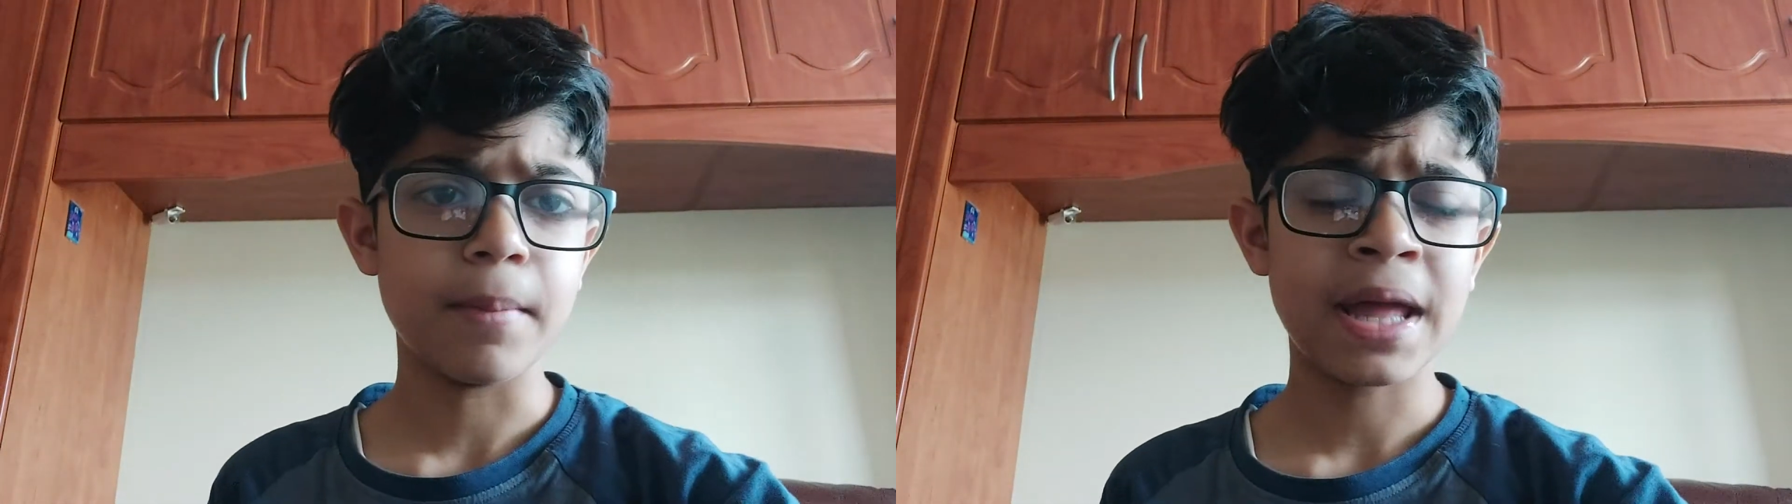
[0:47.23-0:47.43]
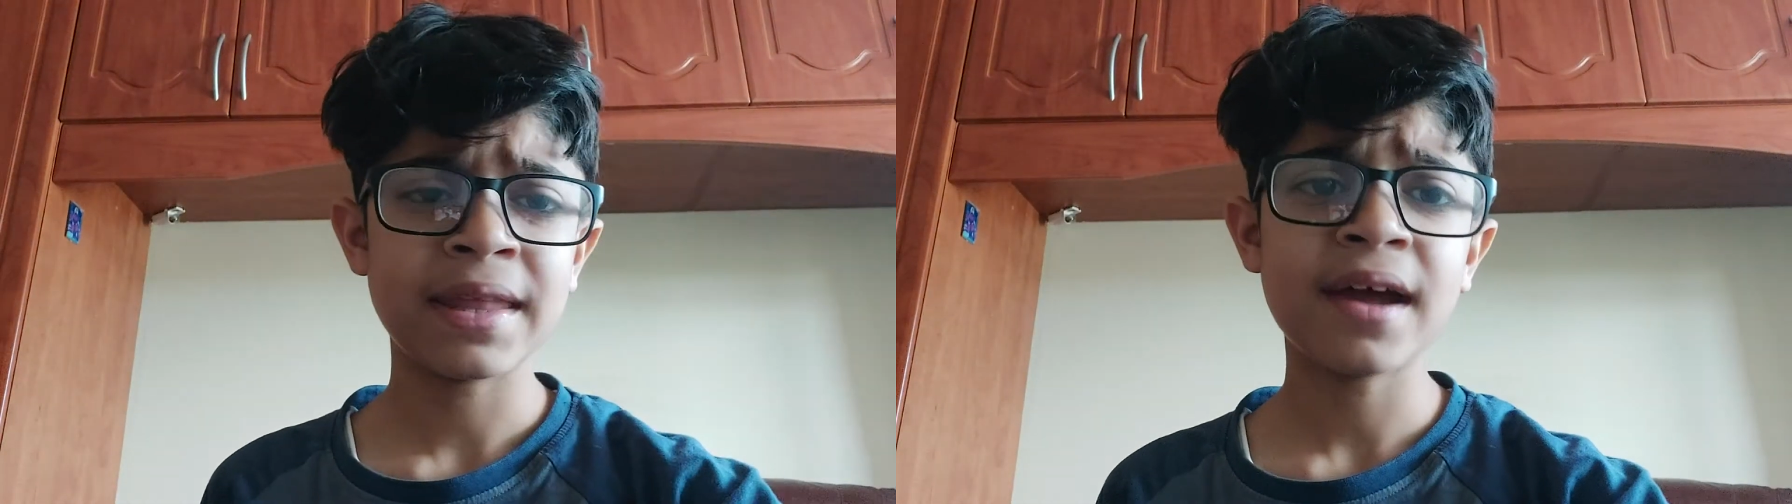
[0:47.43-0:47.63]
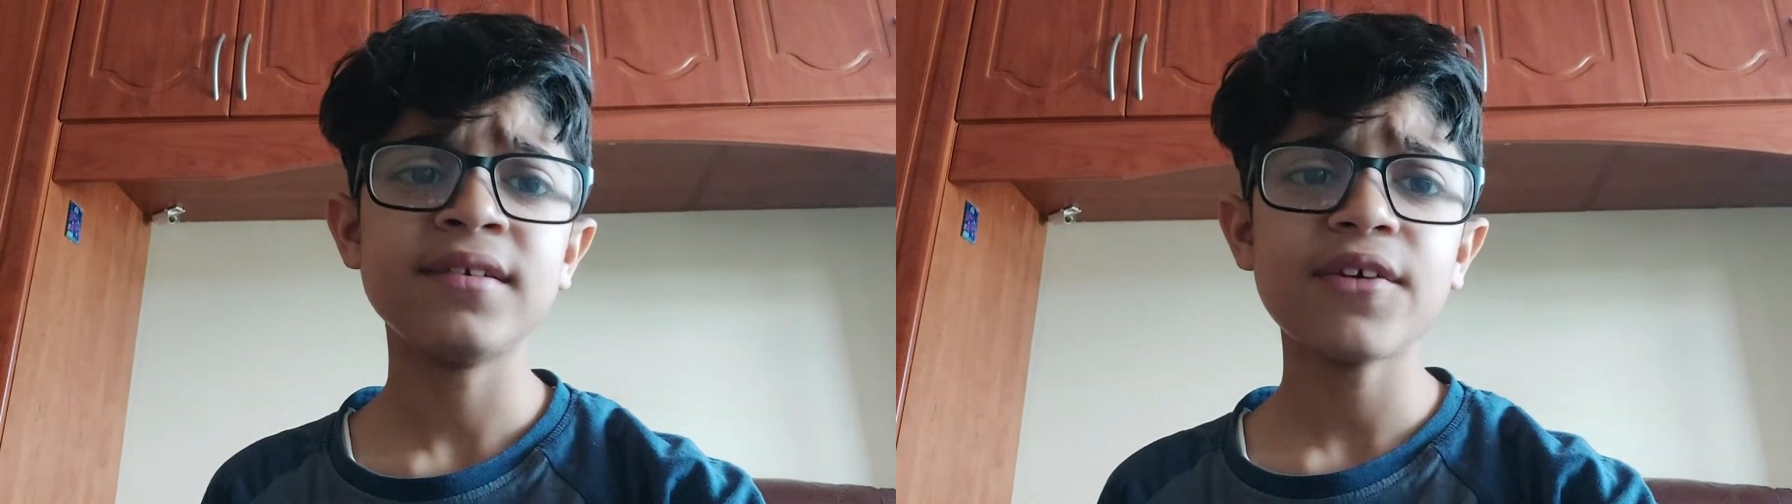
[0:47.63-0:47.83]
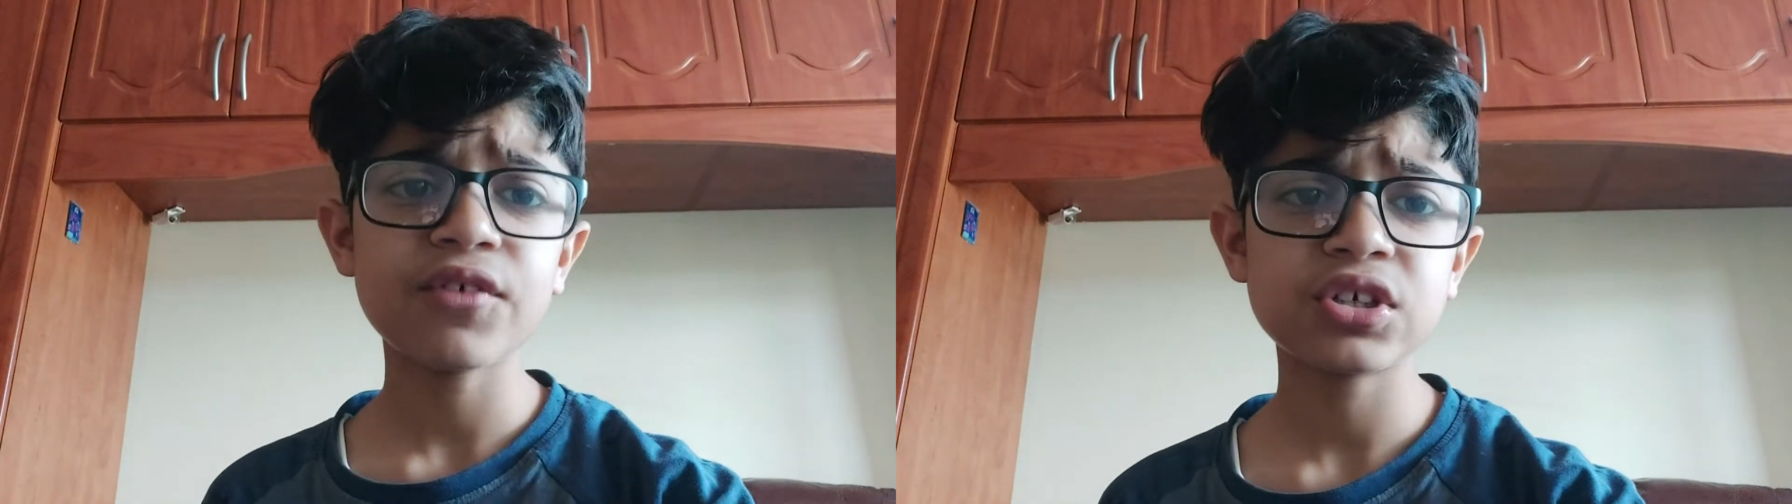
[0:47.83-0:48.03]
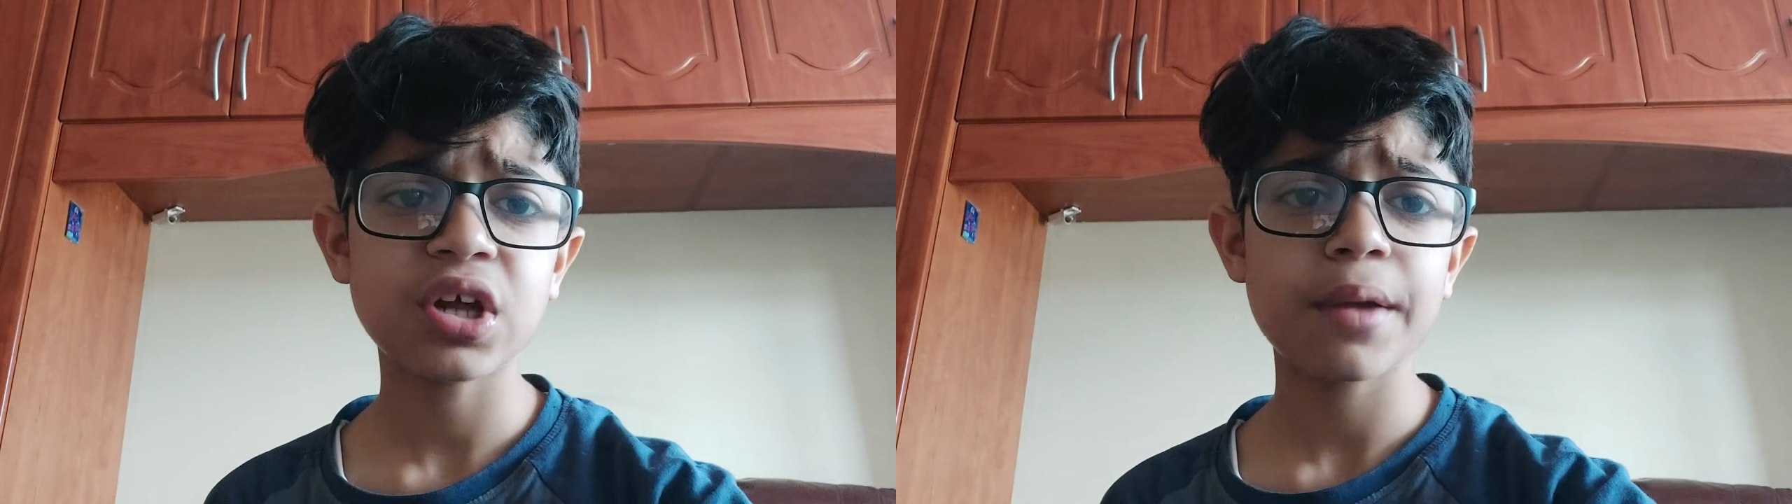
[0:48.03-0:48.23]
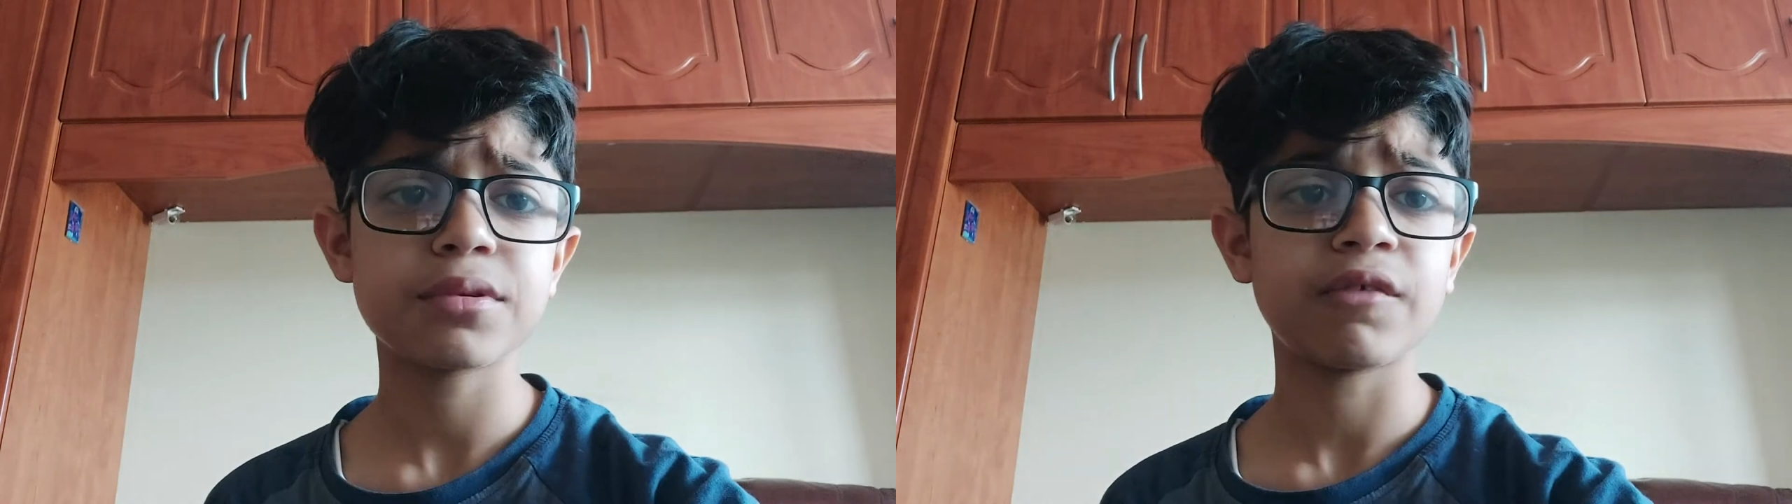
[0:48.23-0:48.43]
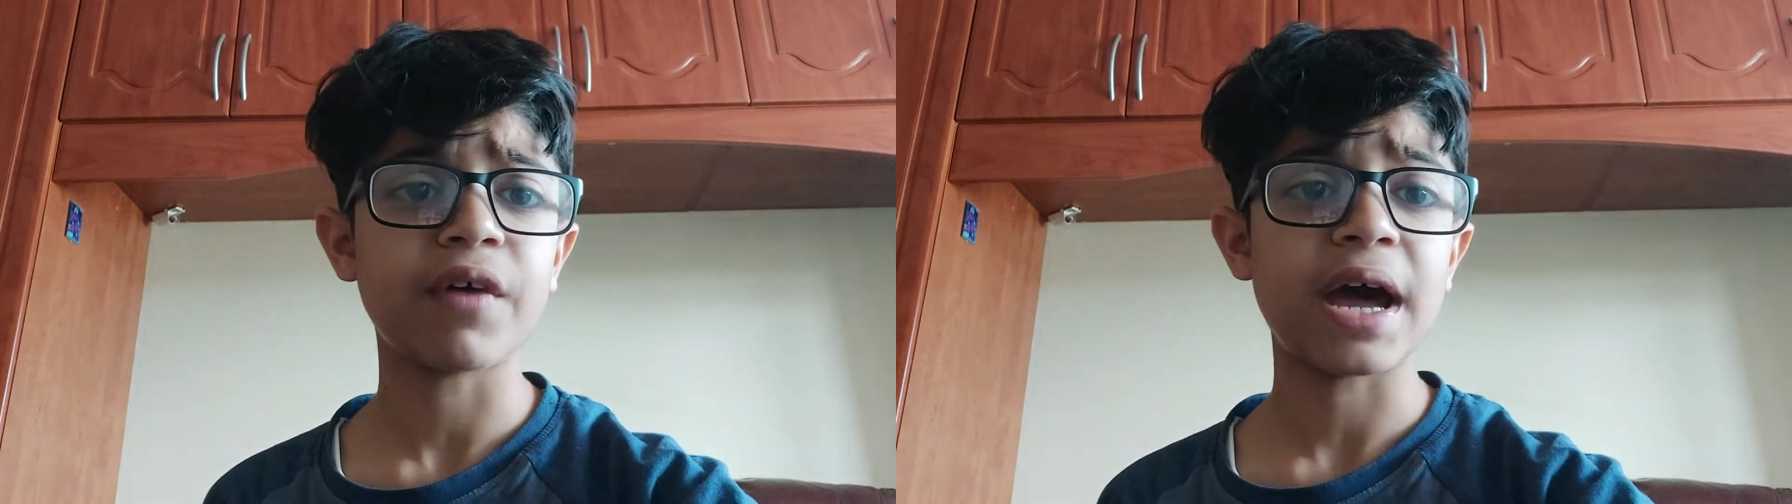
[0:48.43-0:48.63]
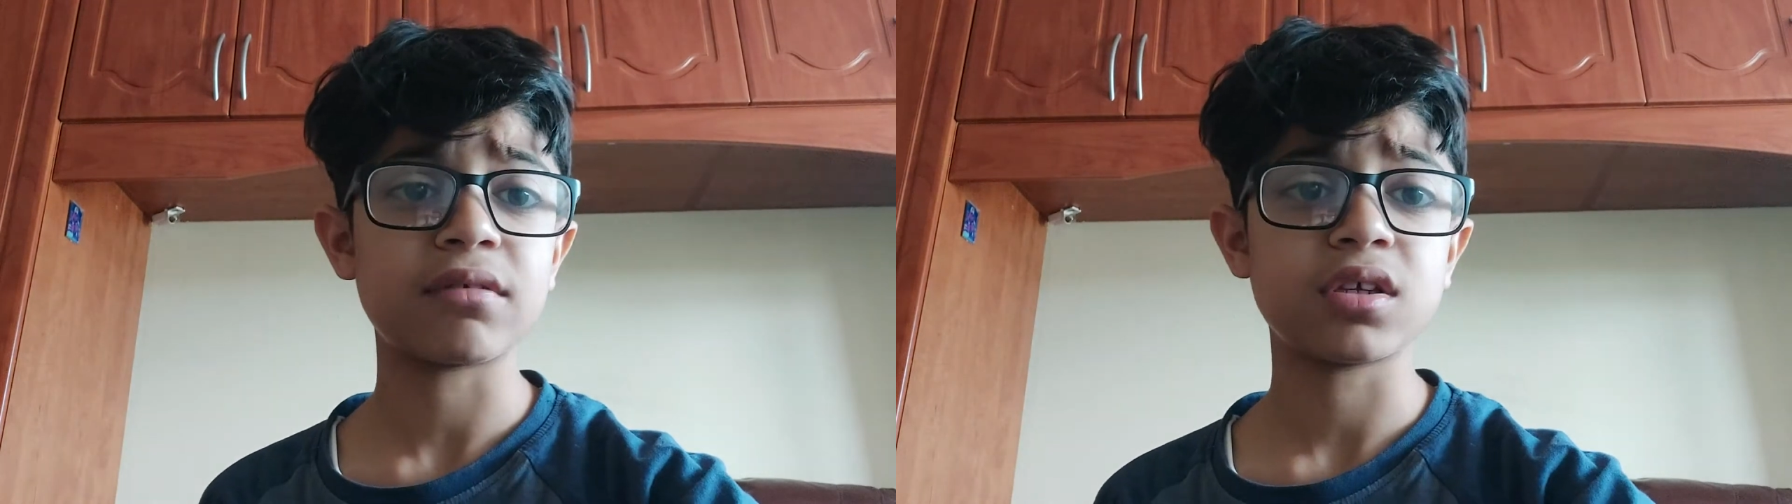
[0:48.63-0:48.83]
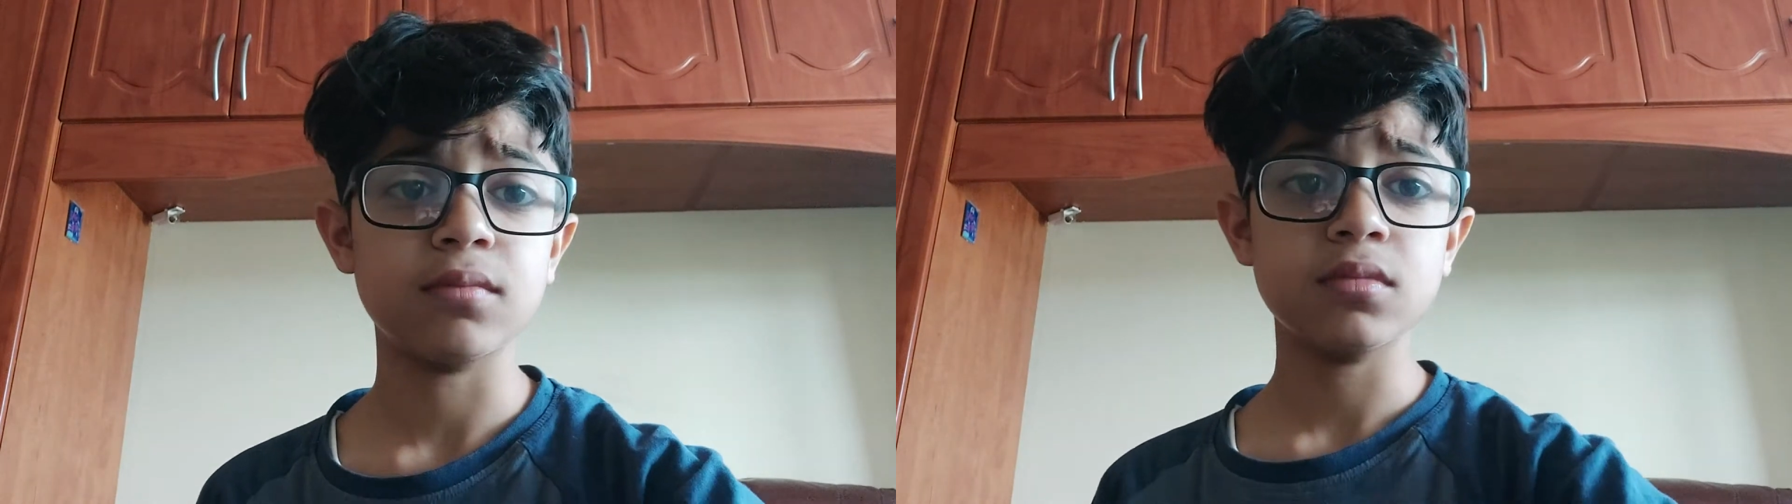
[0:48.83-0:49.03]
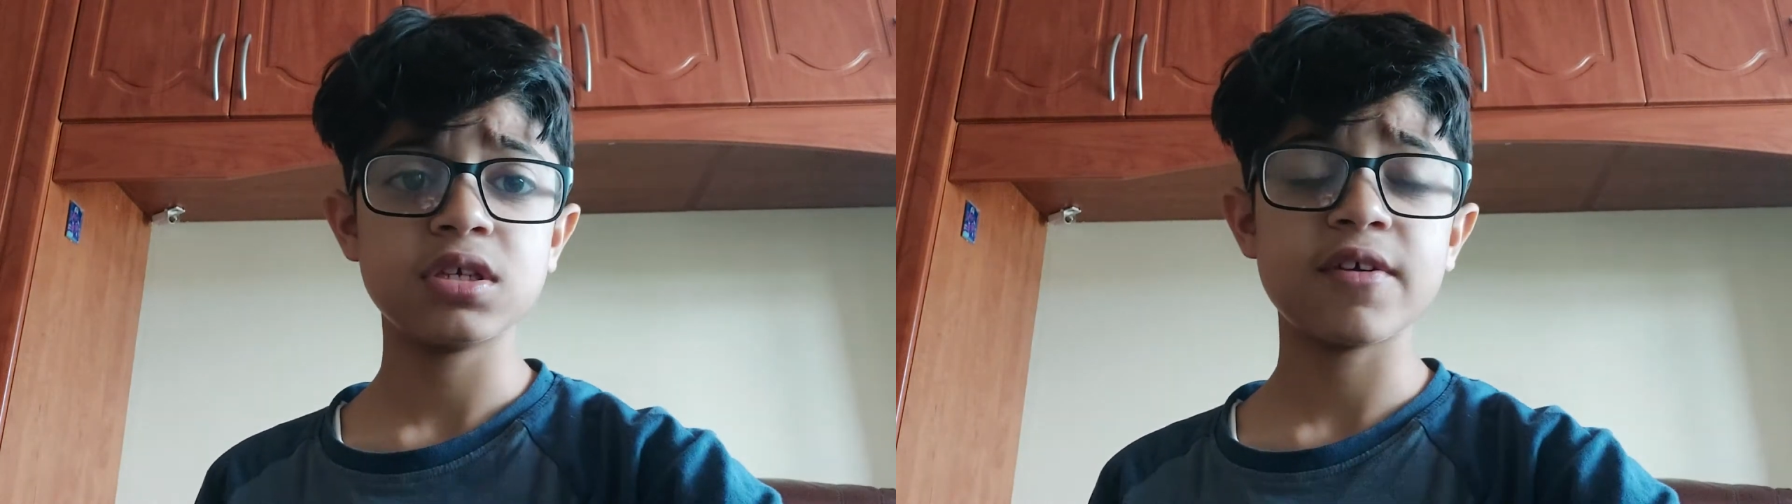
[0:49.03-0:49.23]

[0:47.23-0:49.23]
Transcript: and there are different types of atoms